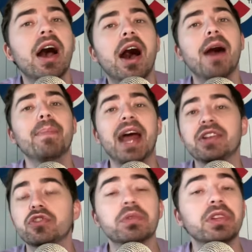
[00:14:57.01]
Uh, but I
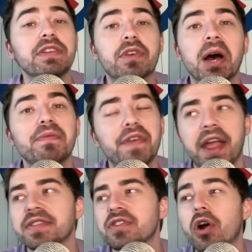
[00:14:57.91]
do believe Cub
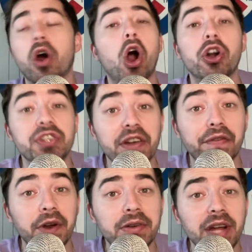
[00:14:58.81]
fans are are different.